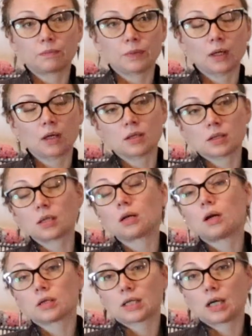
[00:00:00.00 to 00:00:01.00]
Because the
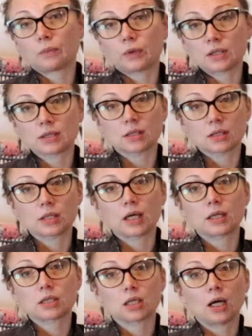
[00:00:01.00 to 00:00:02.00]
last time we discussed
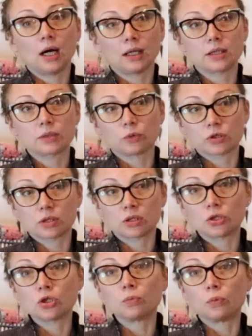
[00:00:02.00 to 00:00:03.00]
it, Alice
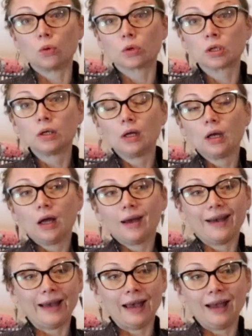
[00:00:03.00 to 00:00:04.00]
was newborn
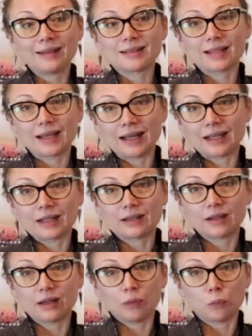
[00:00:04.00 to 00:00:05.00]
and
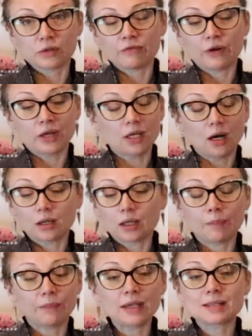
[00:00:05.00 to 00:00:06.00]
Elin was very young.
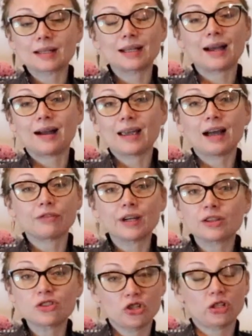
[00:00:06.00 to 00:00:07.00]
And basically, I have
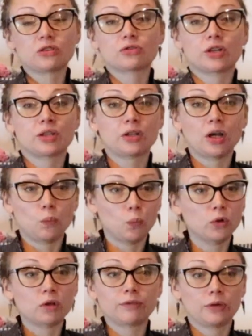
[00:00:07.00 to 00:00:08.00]
young children, and
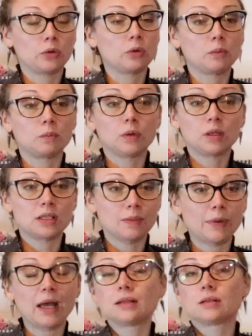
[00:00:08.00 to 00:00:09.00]
one of whom
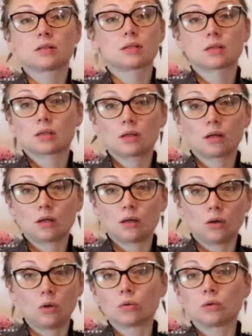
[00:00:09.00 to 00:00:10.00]
depends
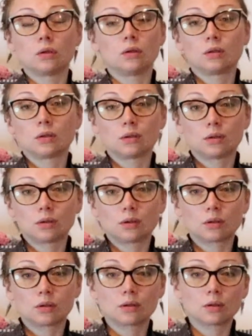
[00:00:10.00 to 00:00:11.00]
on
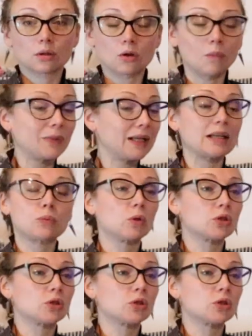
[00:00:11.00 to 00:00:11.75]
complete